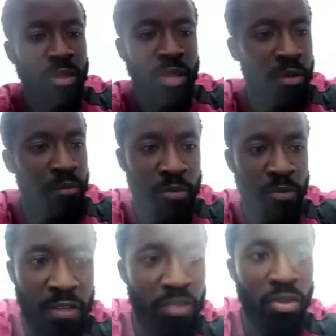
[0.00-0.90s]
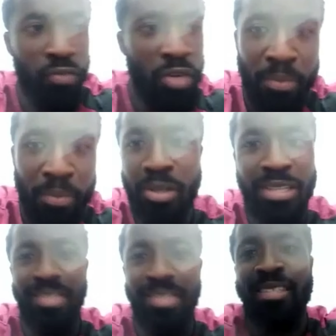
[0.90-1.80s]
the phases of labor.
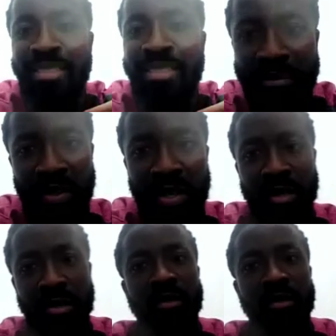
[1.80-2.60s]
It's the same thing.